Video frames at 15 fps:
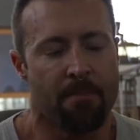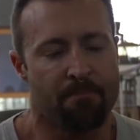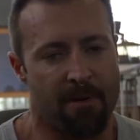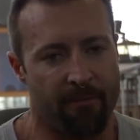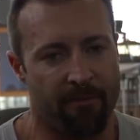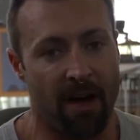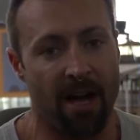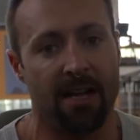
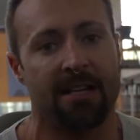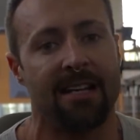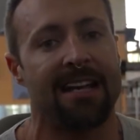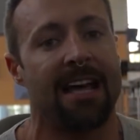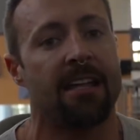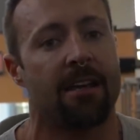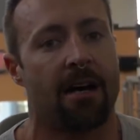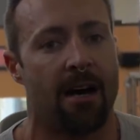providing
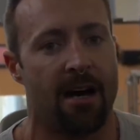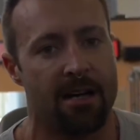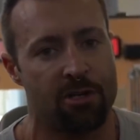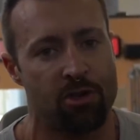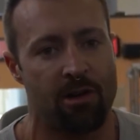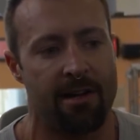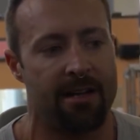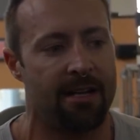that you're
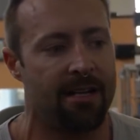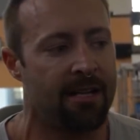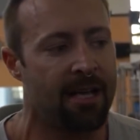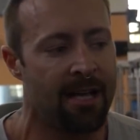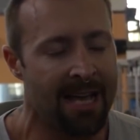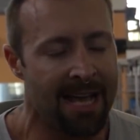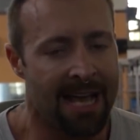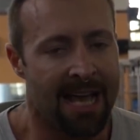hydrated
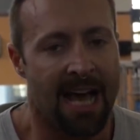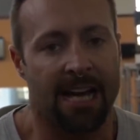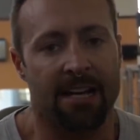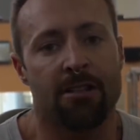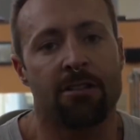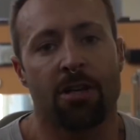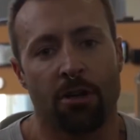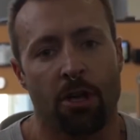and
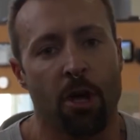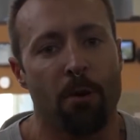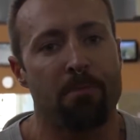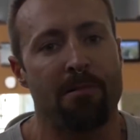you took your